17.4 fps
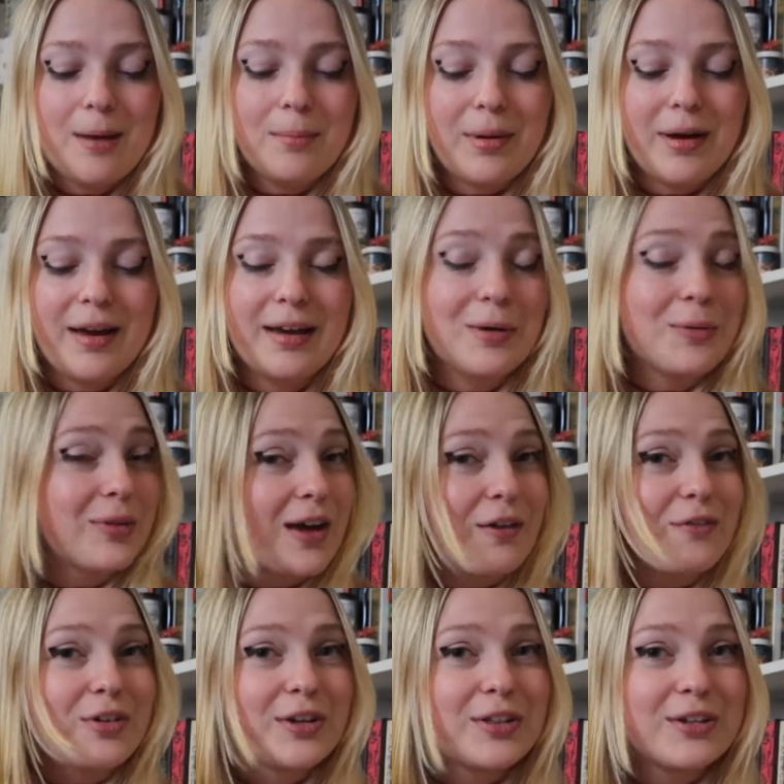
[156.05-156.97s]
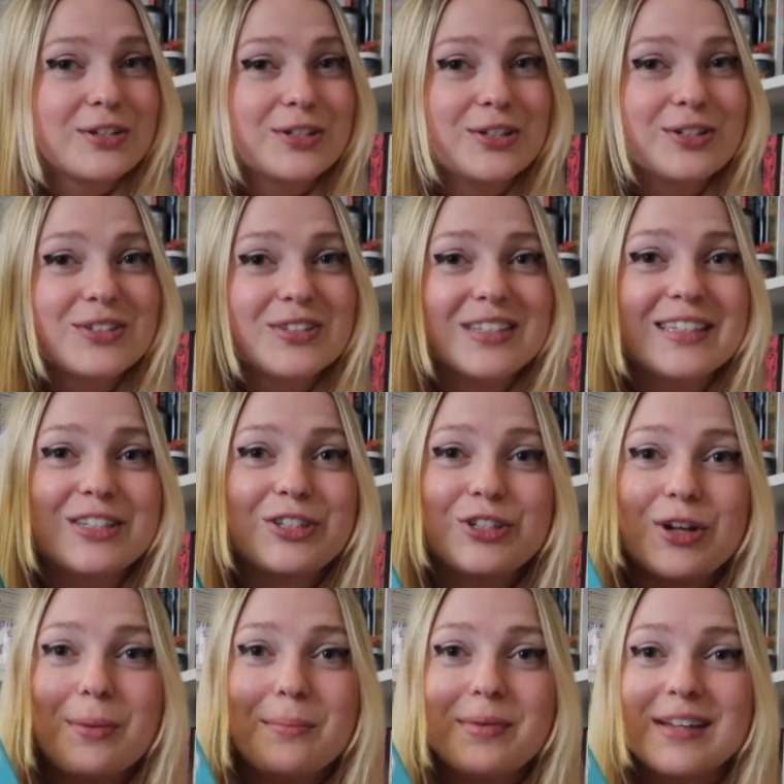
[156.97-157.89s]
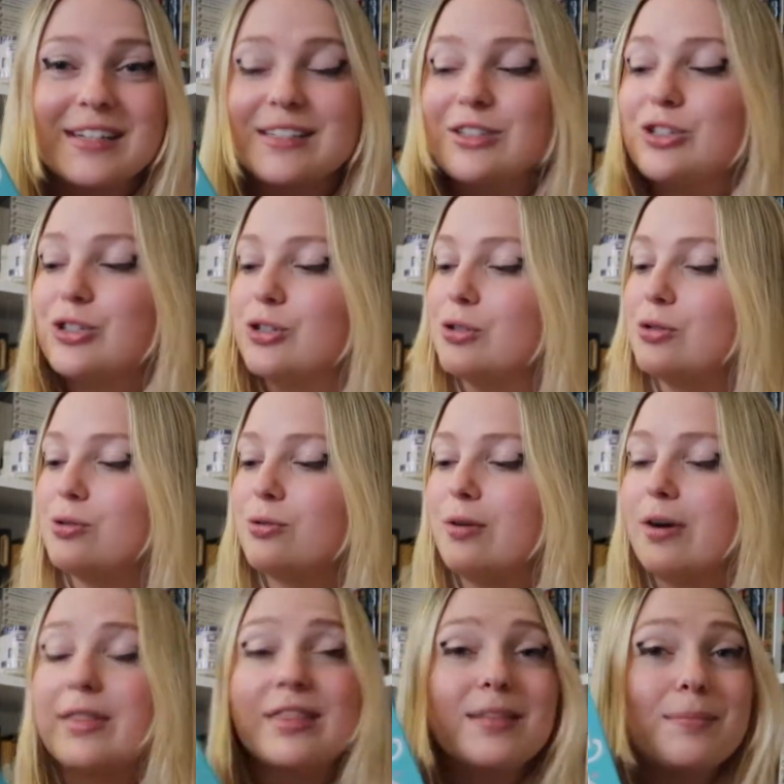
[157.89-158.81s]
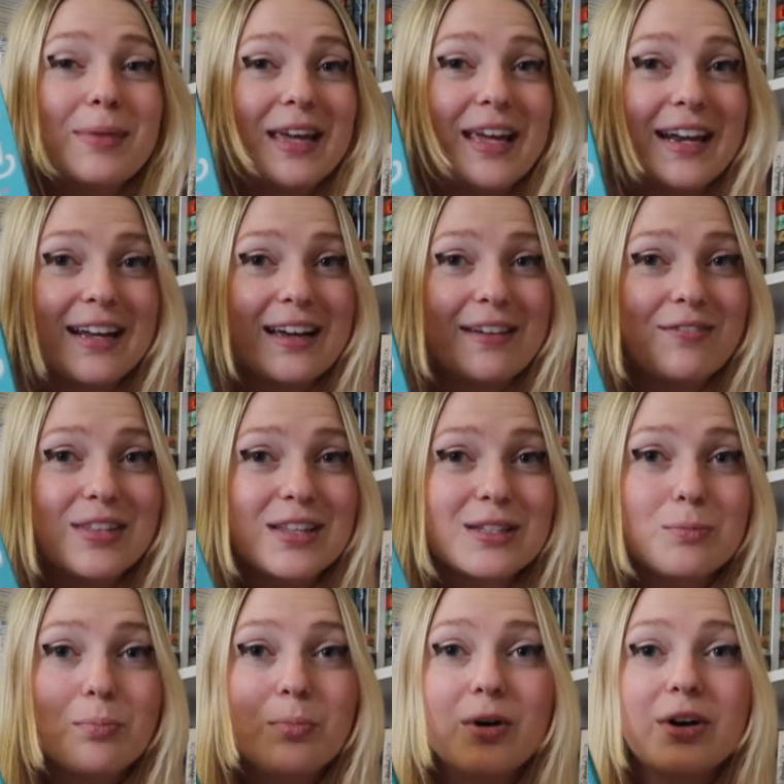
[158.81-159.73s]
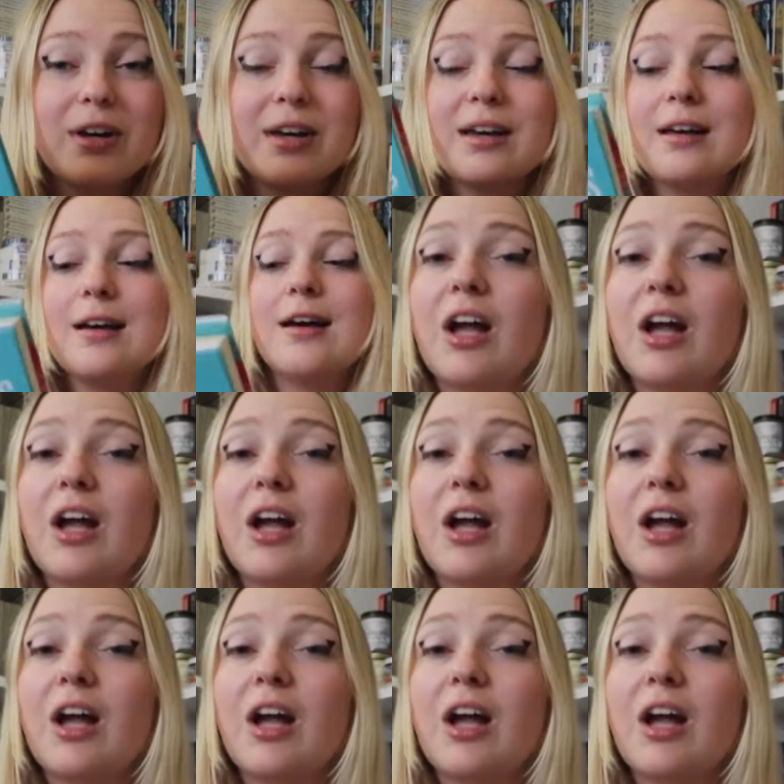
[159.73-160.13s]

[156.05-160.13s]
But without further ado, let's jump into the beginning of this book.